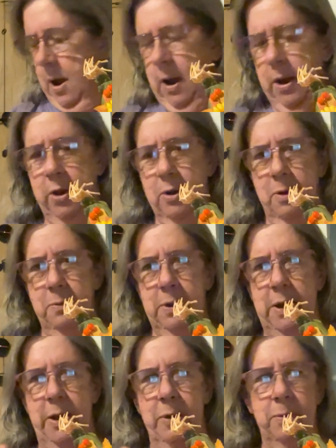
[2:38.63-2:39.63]
You know,
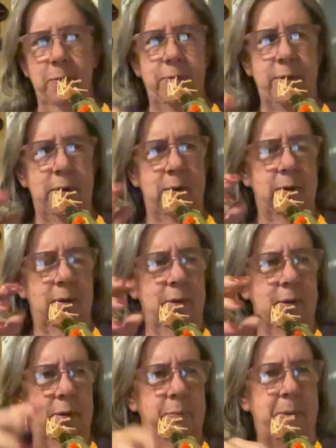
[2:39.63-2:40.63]
needles and
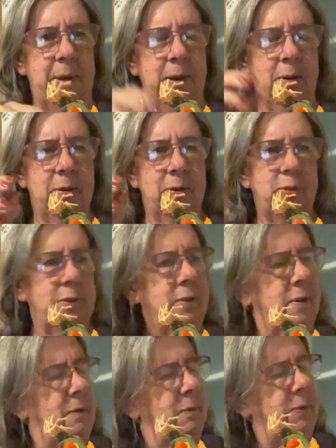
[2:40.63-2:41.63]
the pin
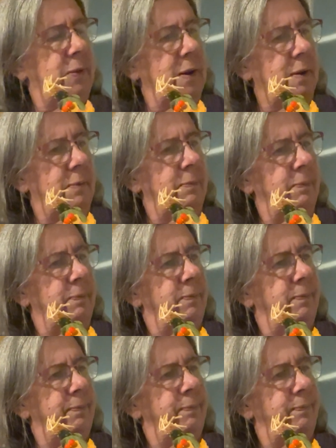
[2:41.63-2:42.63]
cushion with the
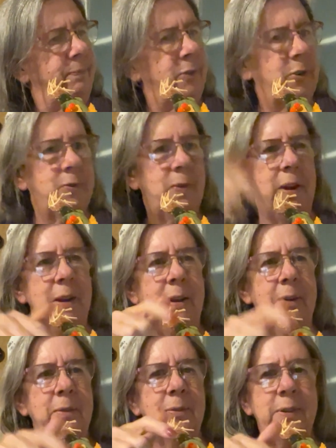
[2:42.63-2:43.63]
straight
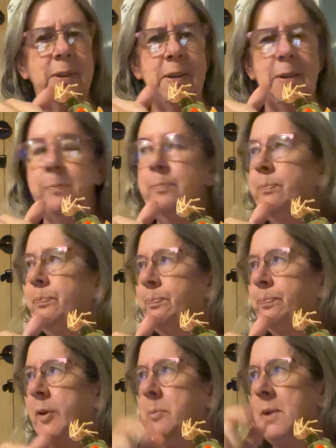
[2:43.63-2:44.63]
needles in it,
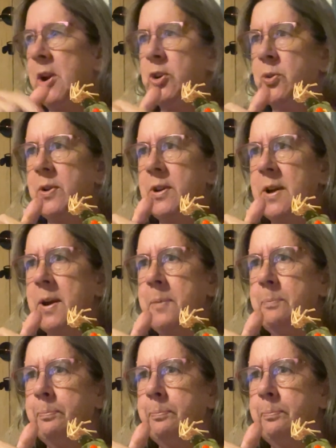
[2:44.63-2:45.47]
measuring tape,